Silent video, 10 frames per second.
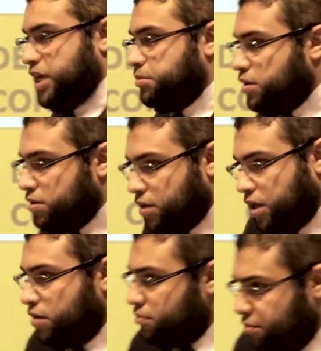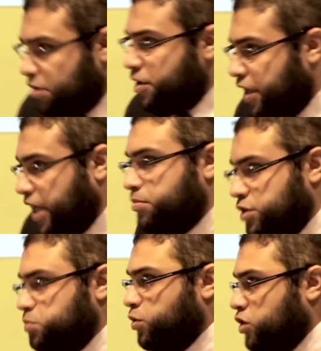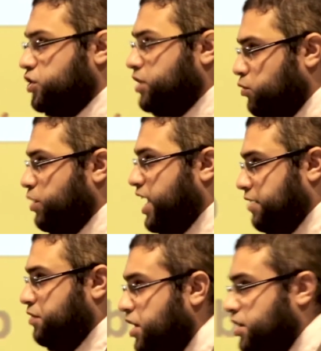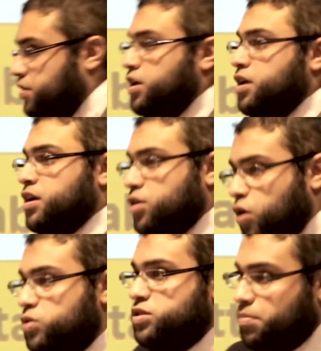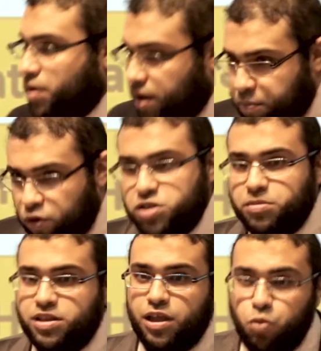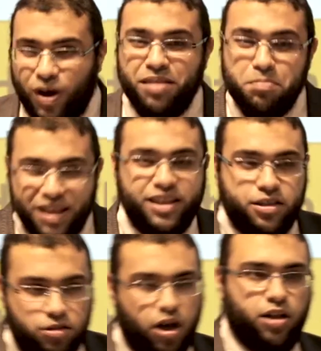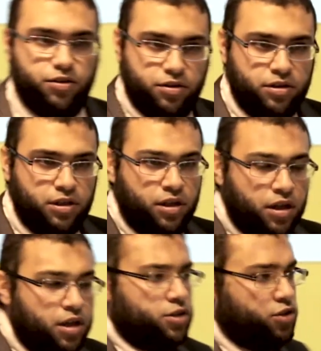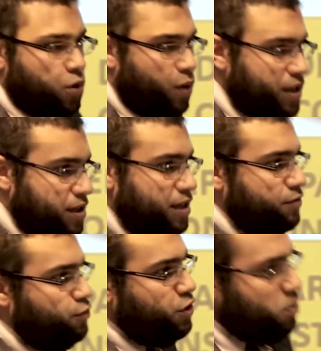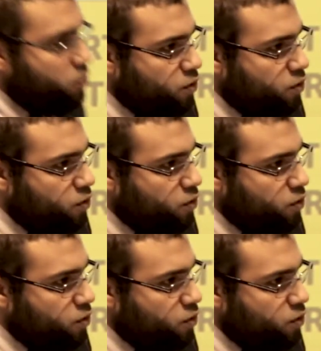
example, the Birmingham bridge project that we have here cost about approximately $1 billion. So what if we